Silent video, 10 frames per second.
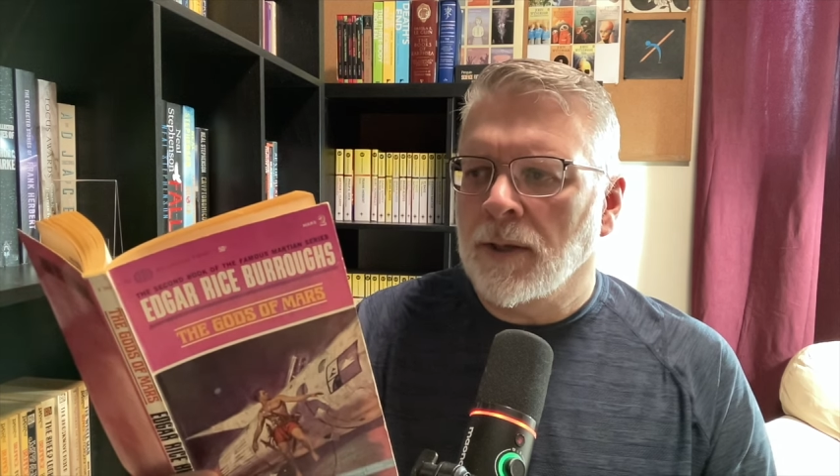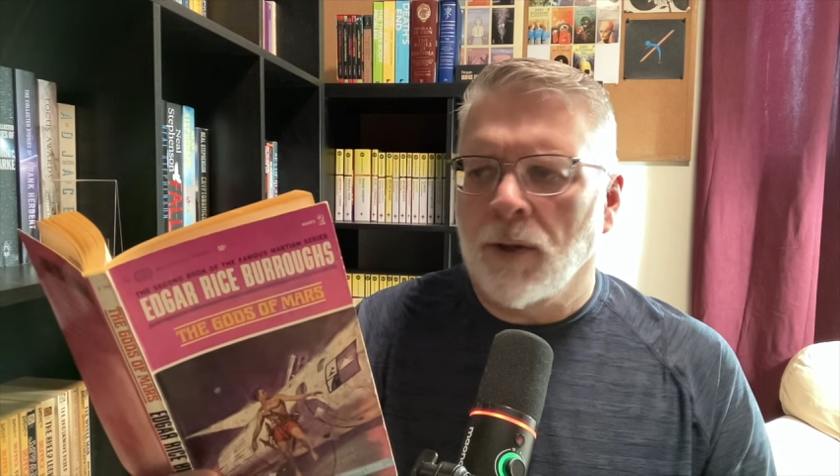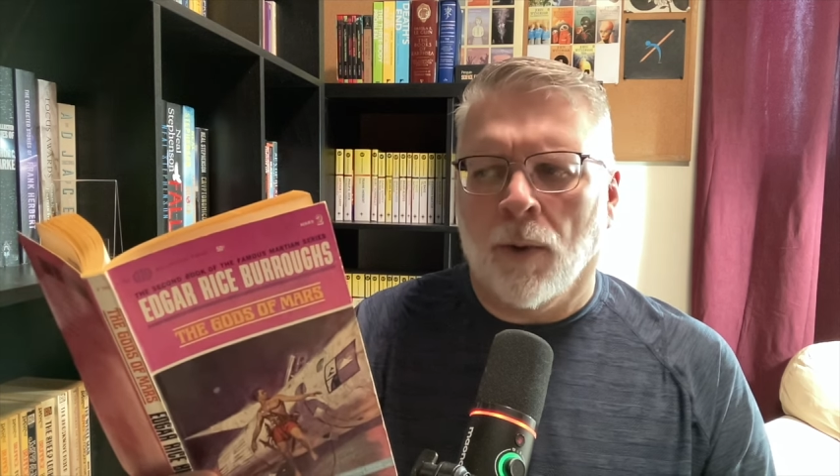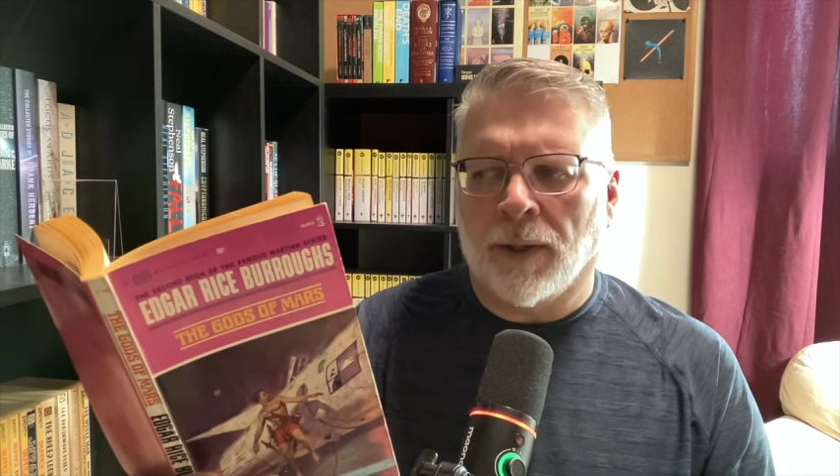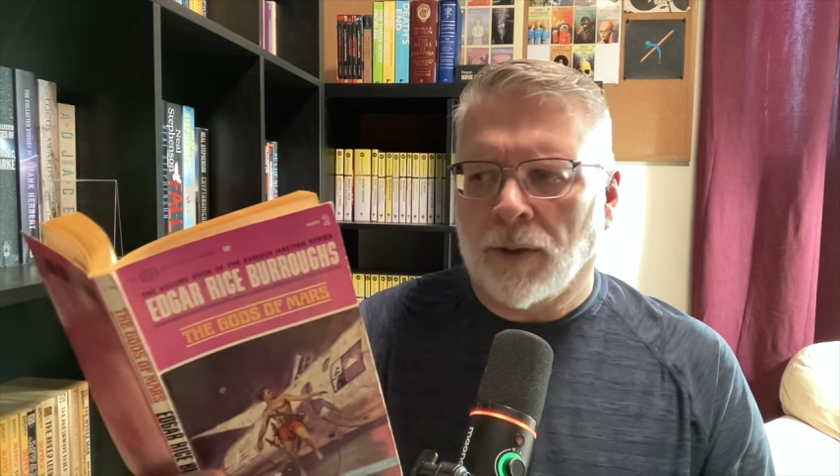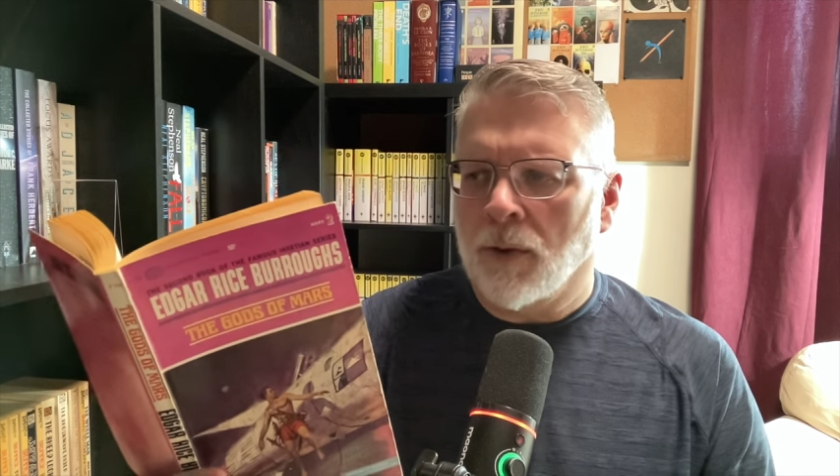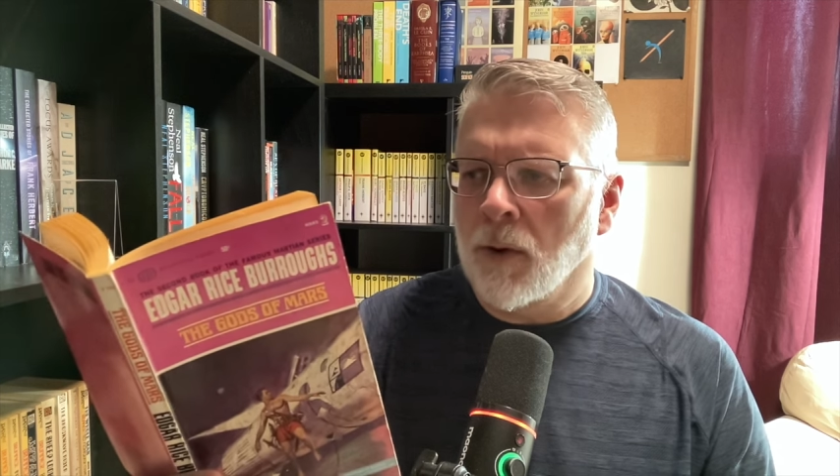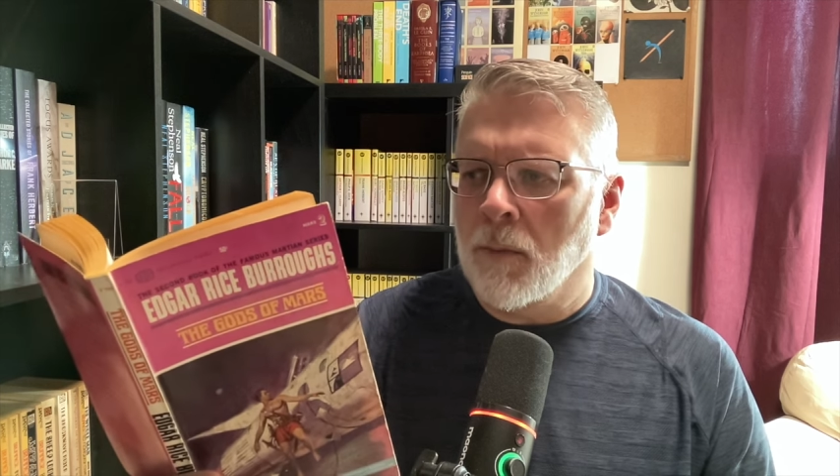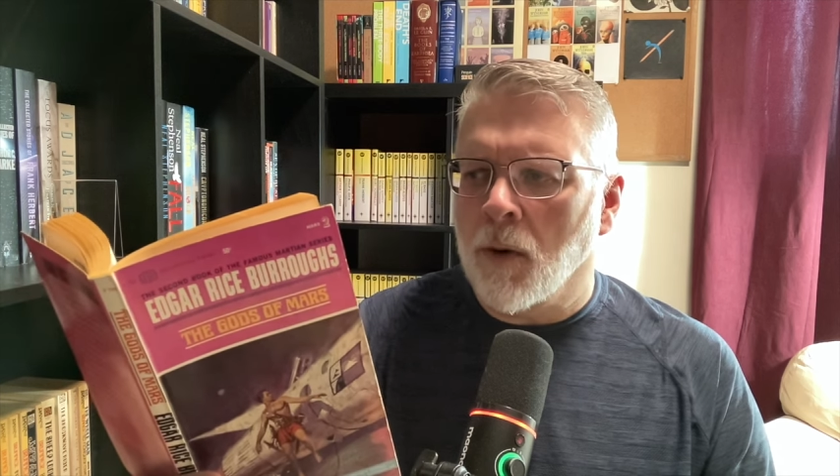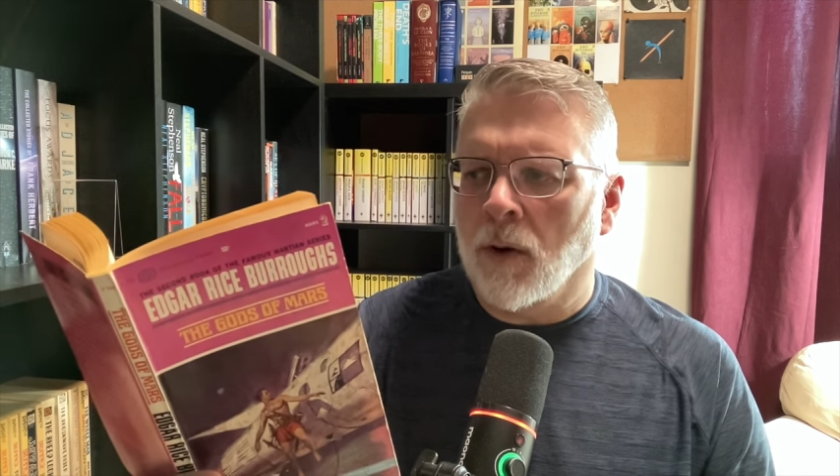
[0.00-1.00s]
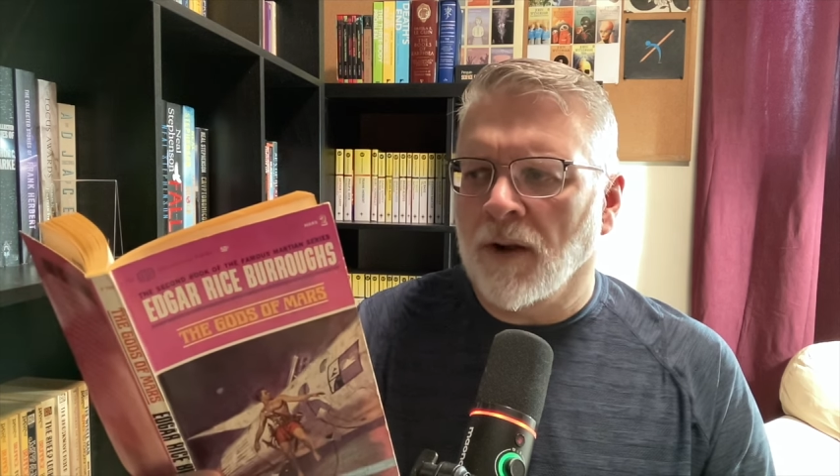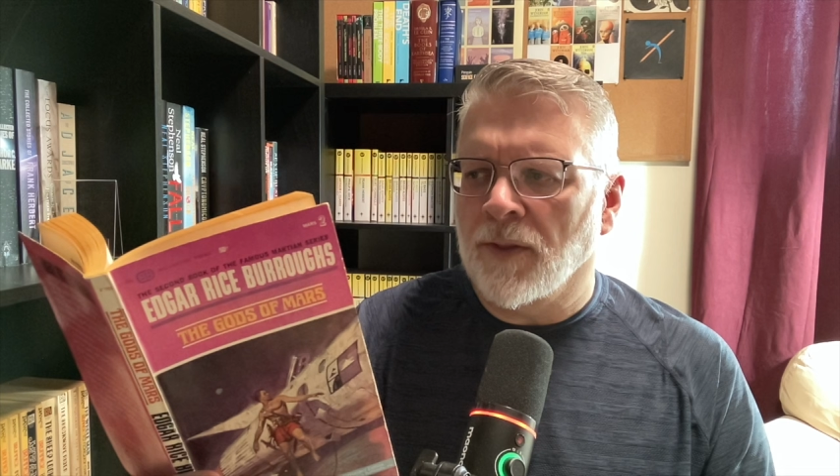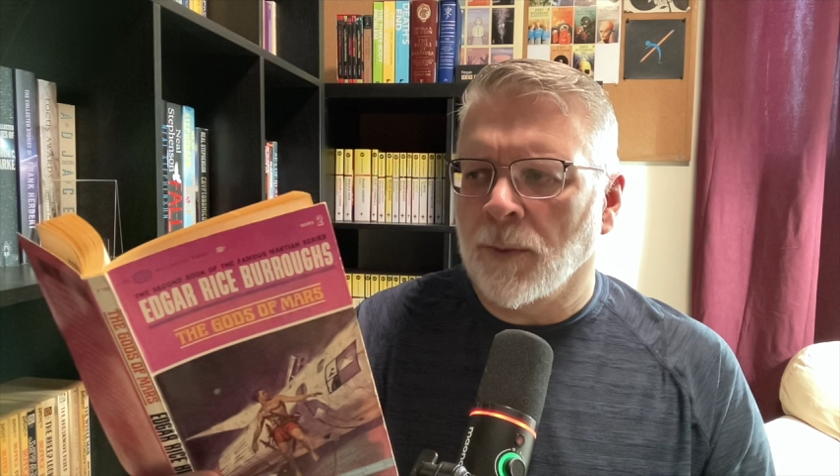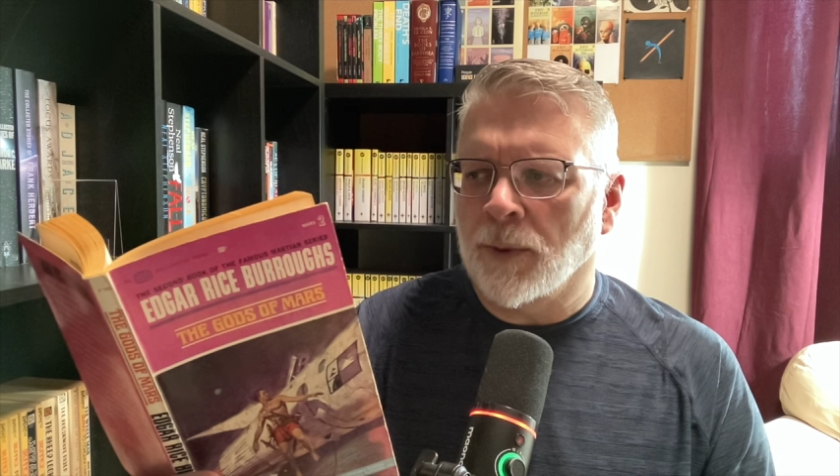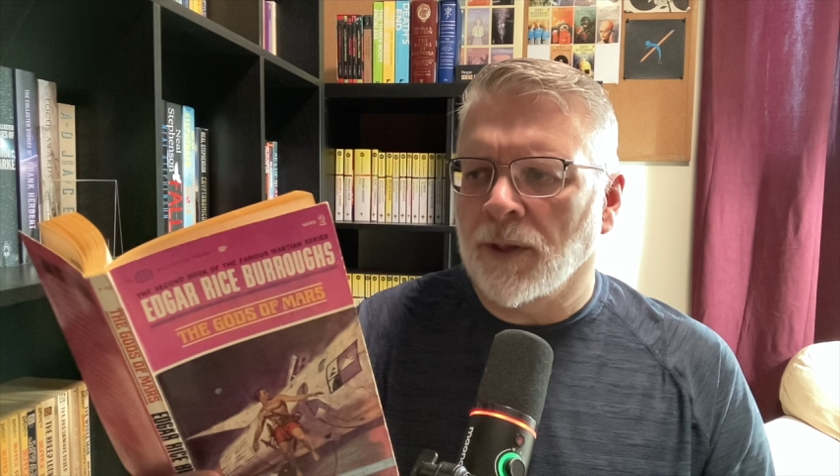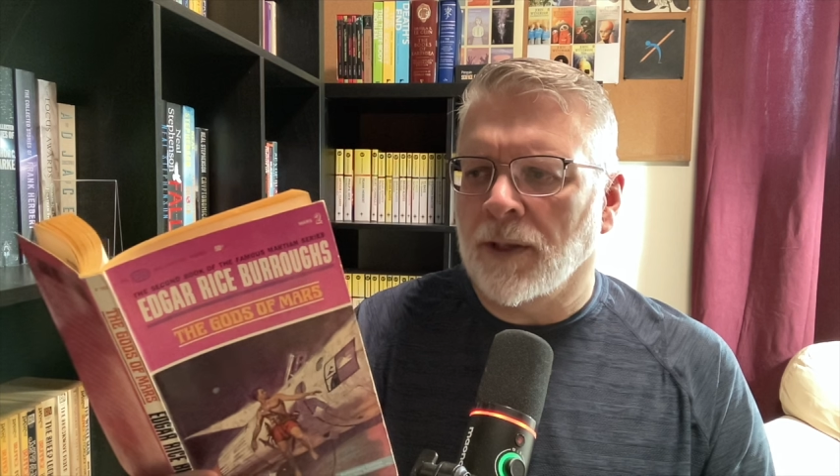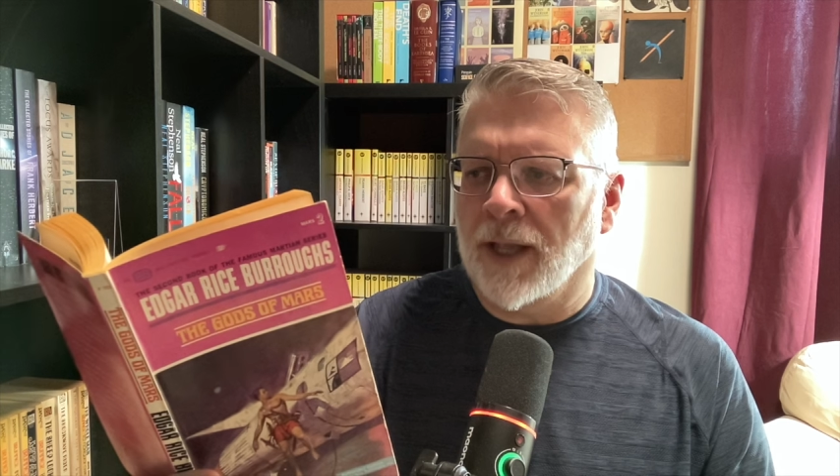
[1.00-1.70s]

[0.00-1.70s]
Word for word: knowing no more of the real